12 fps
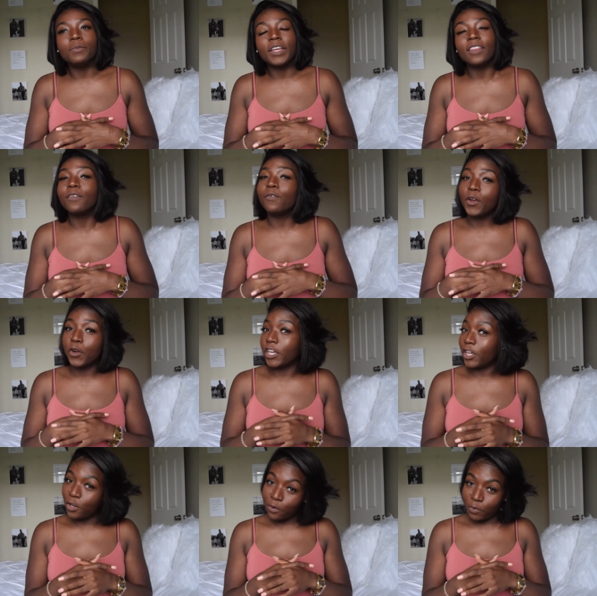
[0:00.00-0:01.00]
in the very
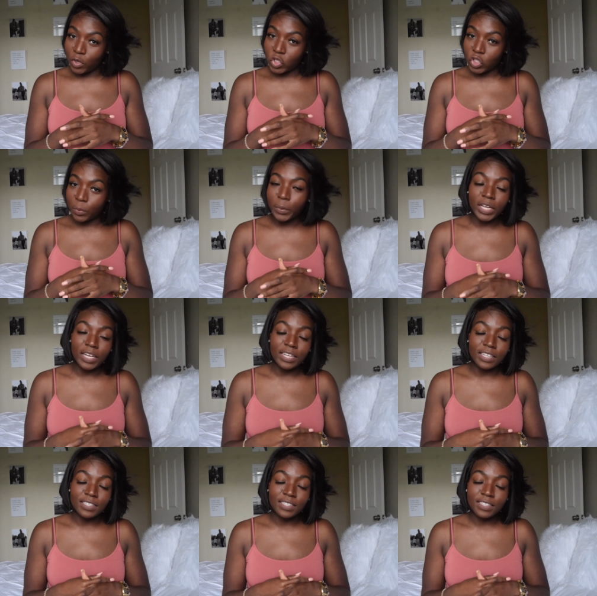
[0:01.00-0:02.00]
near future,
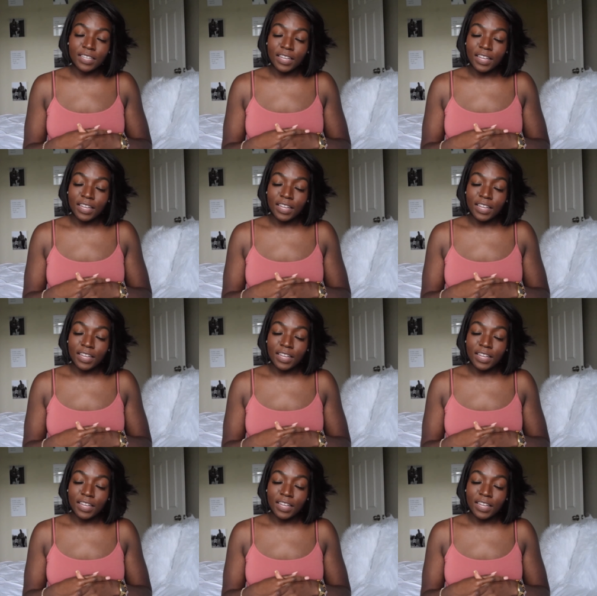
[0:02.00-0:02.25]
because